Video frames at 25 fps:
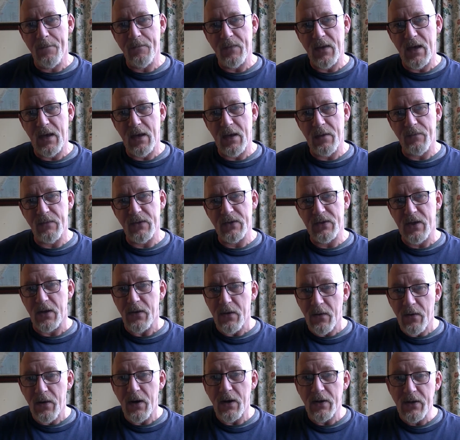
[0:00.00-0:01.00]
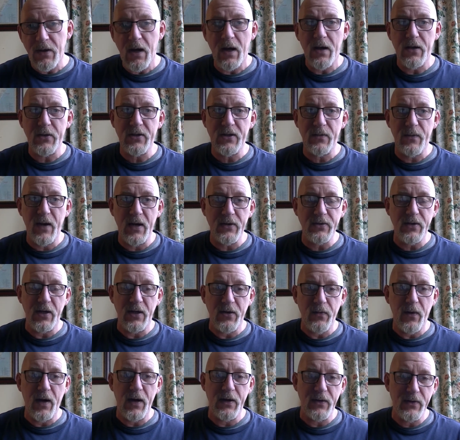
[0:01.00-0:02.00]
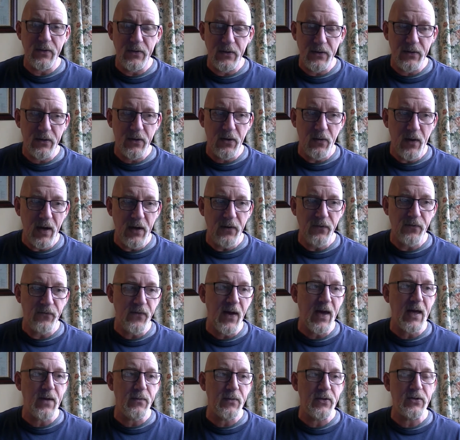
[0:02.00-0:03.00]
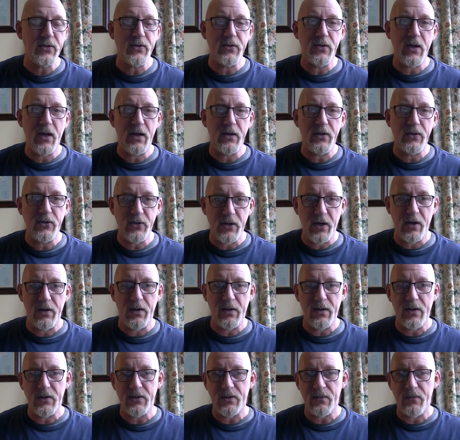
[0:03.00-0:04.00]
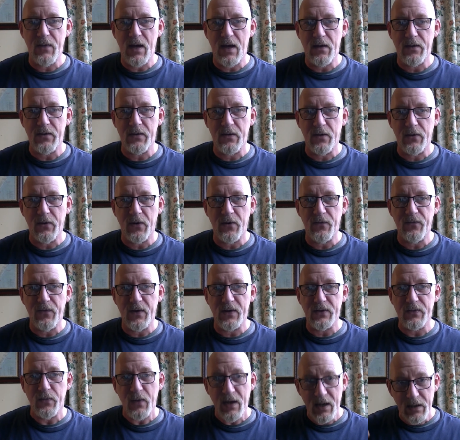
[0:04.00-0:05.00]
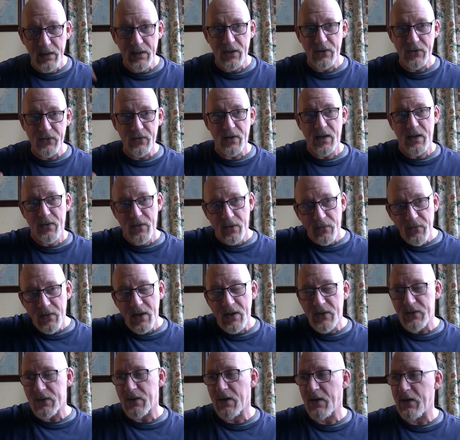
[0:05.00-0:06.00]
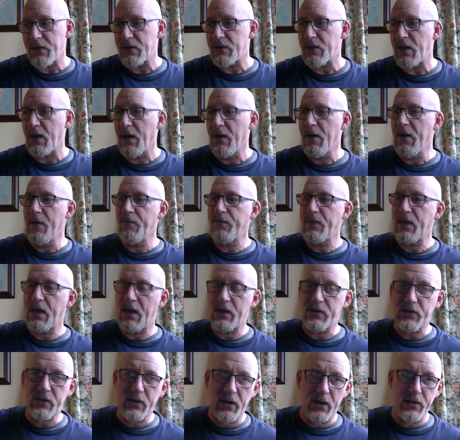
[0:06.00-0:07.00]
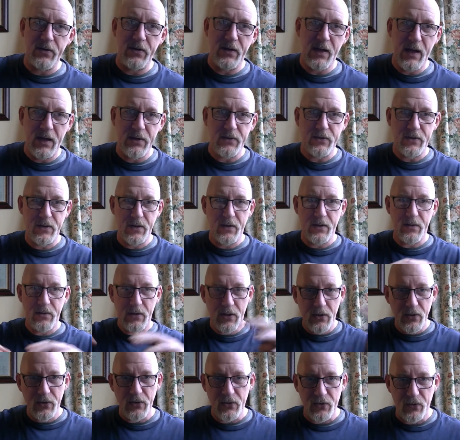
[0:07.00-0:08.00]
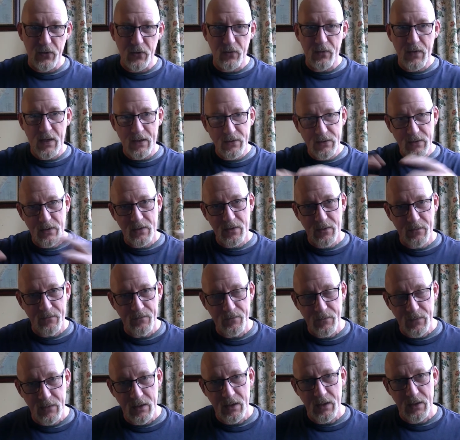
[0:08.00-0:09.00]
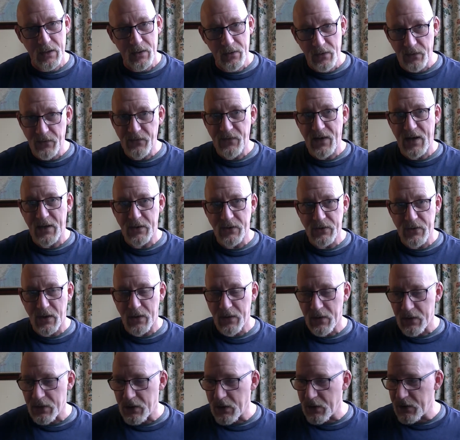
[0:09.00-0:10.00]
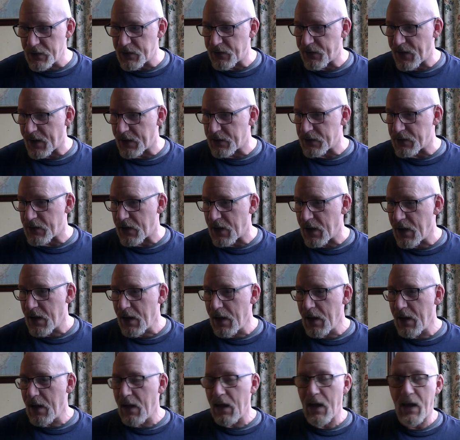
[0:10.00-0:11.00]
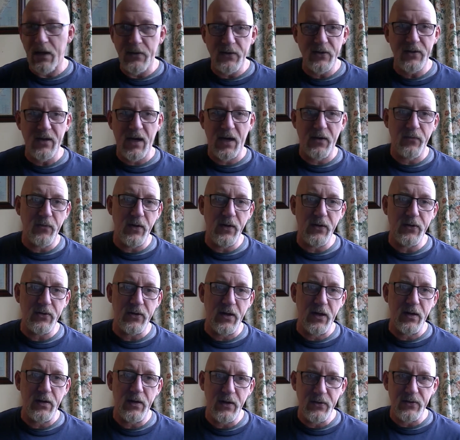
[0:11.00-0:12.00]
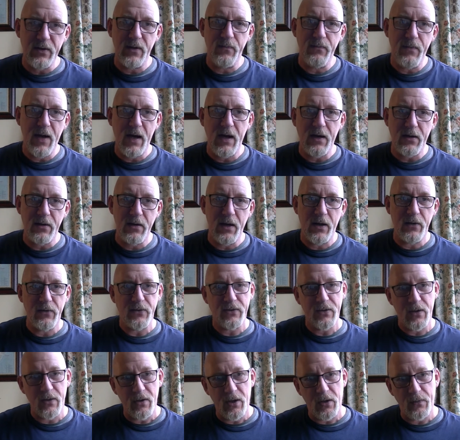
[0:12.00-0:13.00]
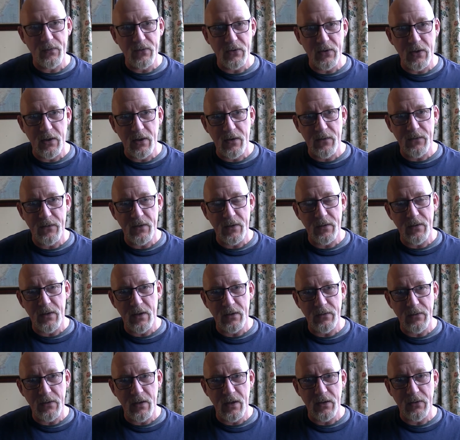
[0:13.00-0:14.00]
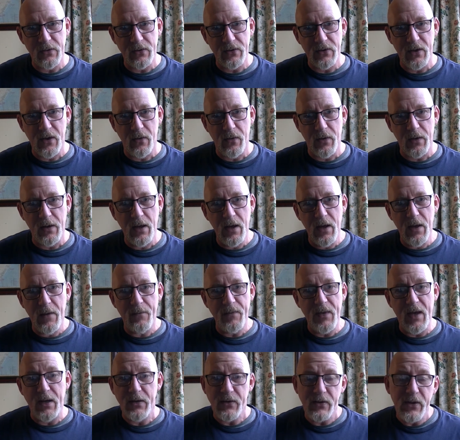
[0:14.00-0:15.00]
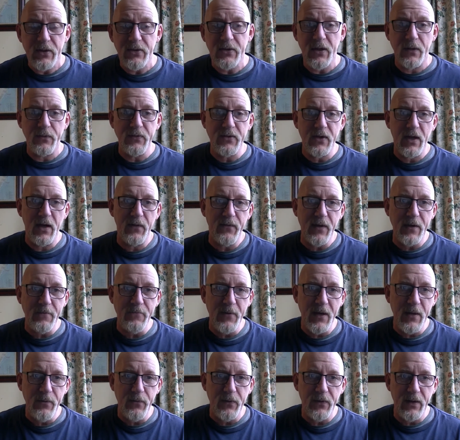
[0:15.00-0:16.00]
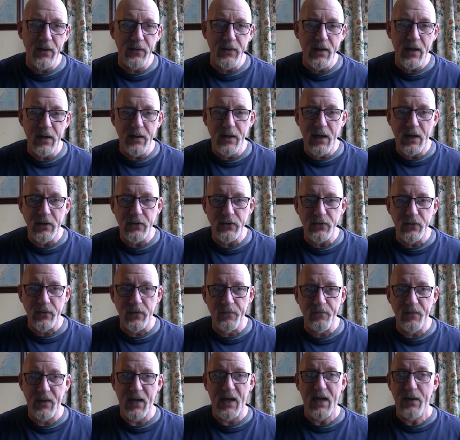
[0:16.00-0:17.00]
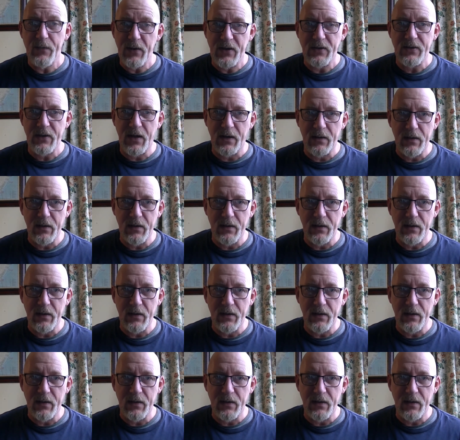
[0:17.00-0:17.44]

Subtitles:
So there are some actually quite famous journalism ethnographies where literally the researcher has gone into the newsroom, into the the factory, the news factory, and sat with journalists and made notes and observed and so on, and just observing people in their natural habitat,